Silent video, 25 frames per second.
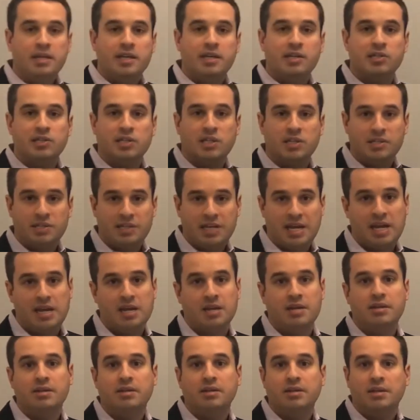is
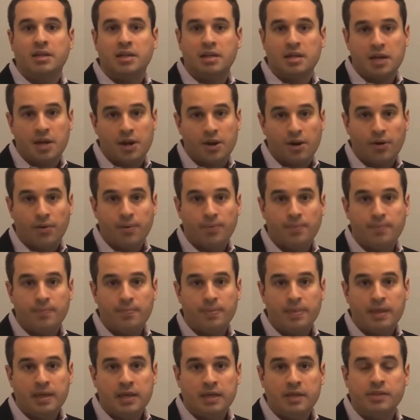contained in here.
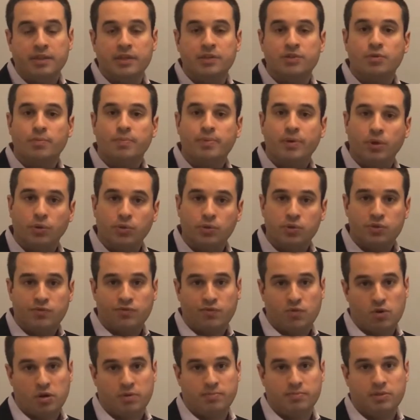These are builders'
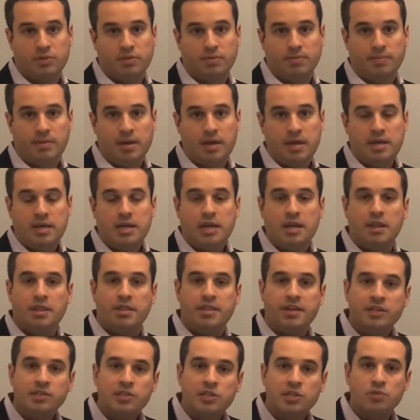forms, and
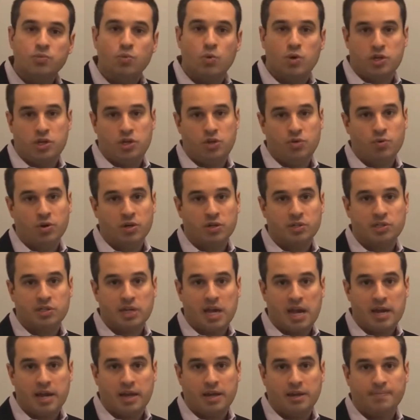this is what you are
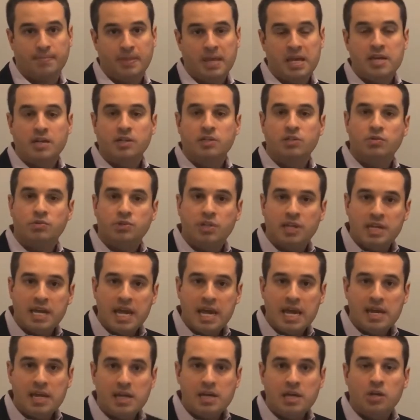signing. So
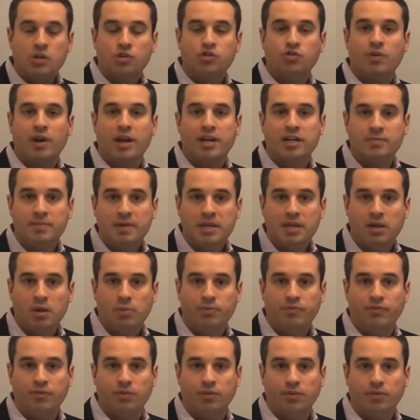today, trying to be
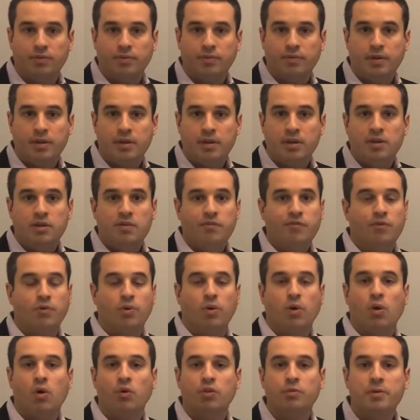helpful for
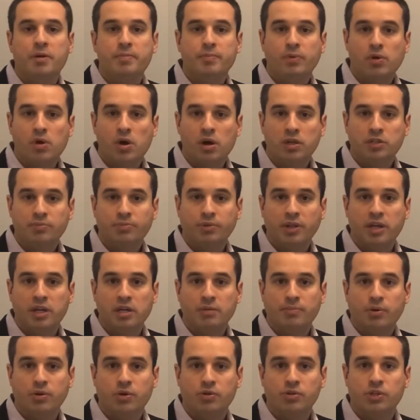all the people contemplating a
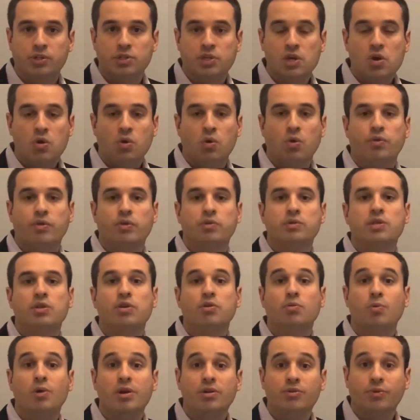purchase or those that
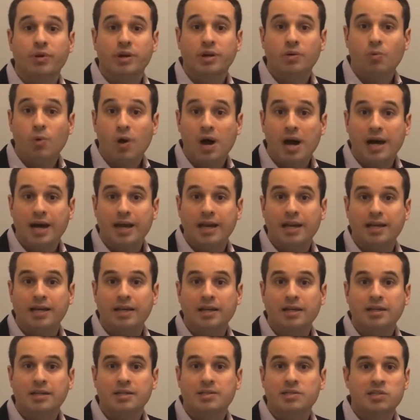are wondering why
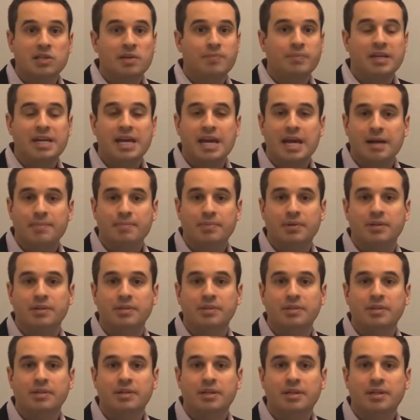something happened
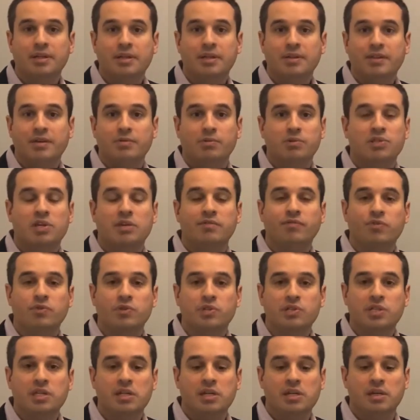that was
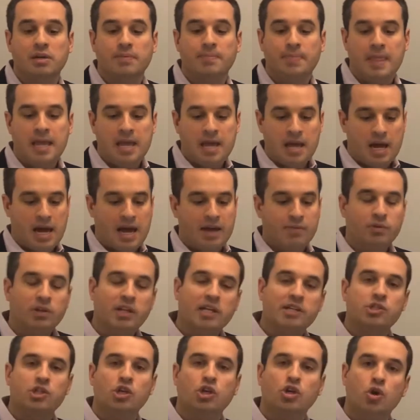unforeseen, I would
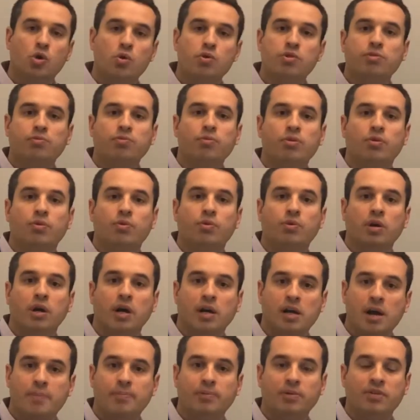like to go through a
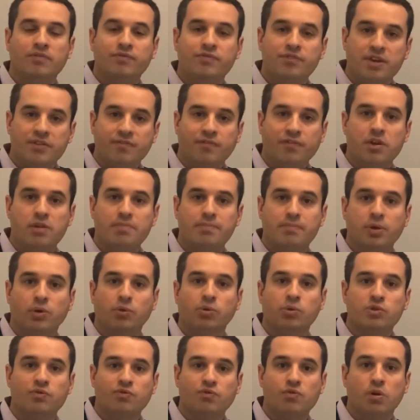couple of different
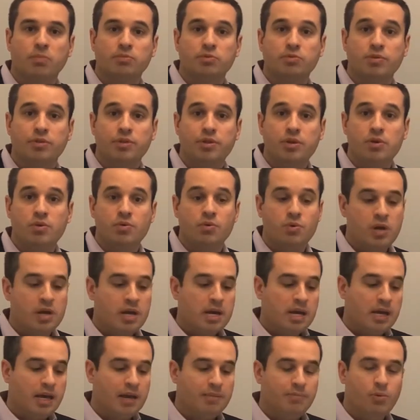builders' forms with you
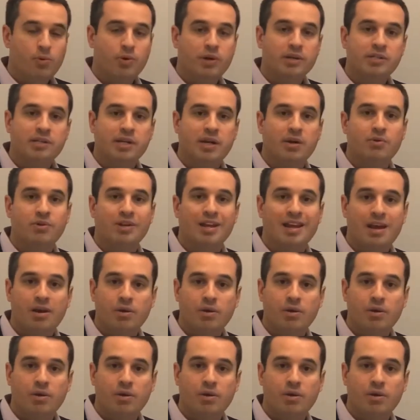and point out